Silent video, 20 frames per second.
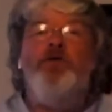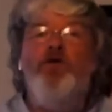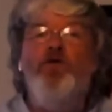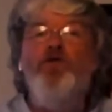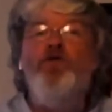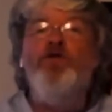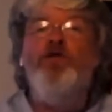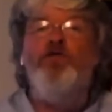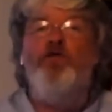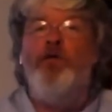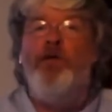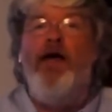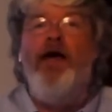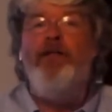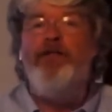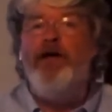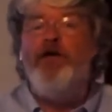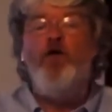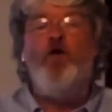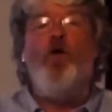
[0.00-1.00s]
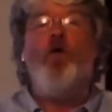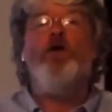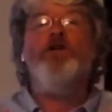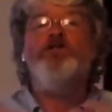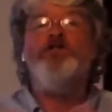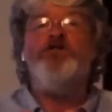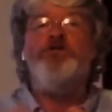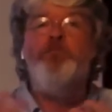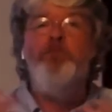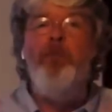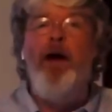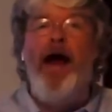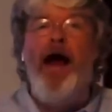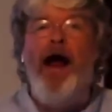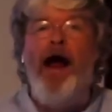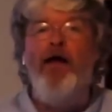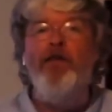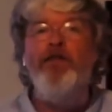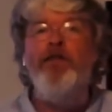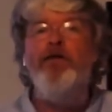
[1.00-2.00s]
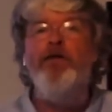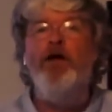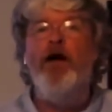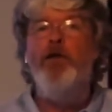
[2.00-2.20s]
using for that, then, of course, is math.